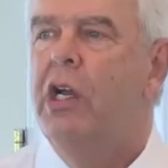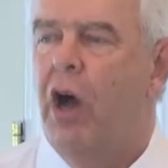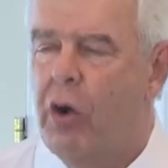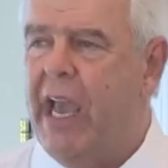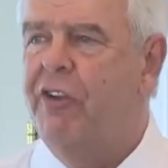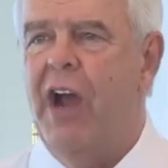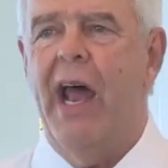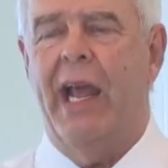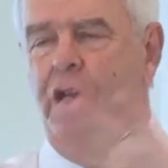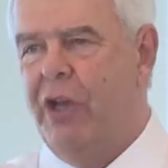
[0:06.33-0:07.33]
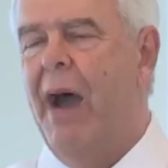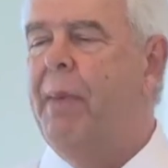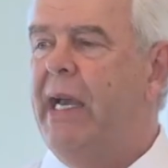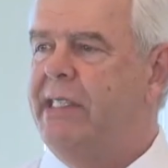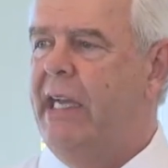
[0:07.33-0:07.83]
Okay, John, I, you got
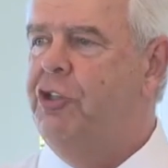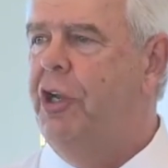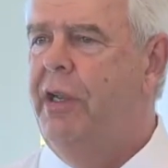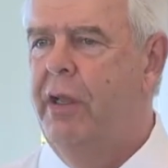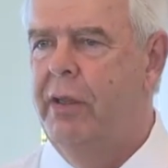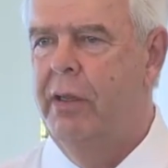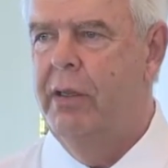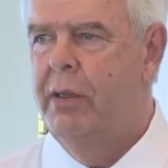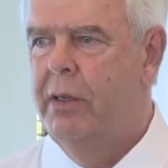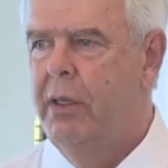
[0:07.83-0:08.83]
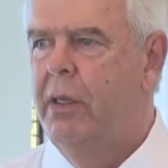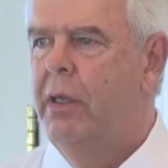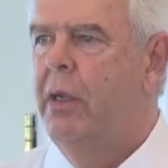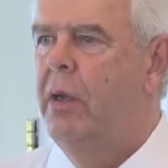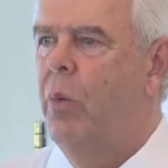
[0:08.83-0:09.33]
my attention.
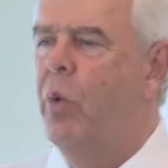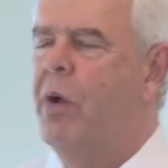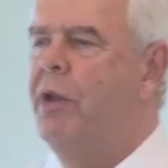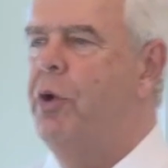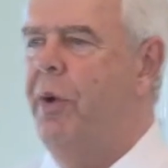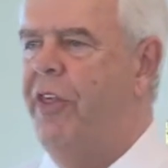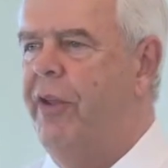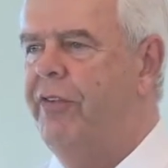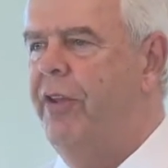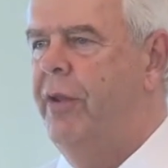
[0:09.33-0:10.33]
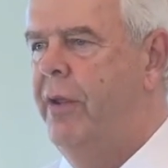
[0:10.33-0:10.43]
What do I do with this?